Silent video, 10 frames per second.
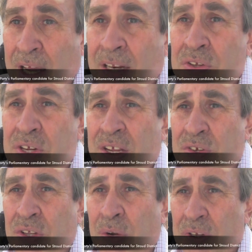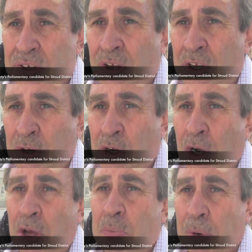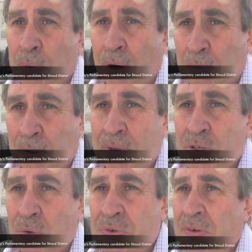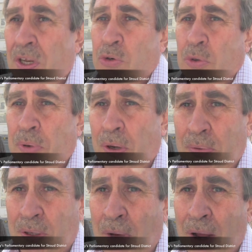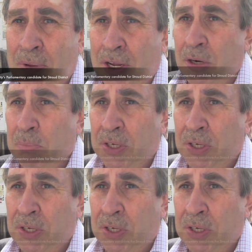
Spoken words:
reality is, although it's a global problem, it's also a local problem. I'm here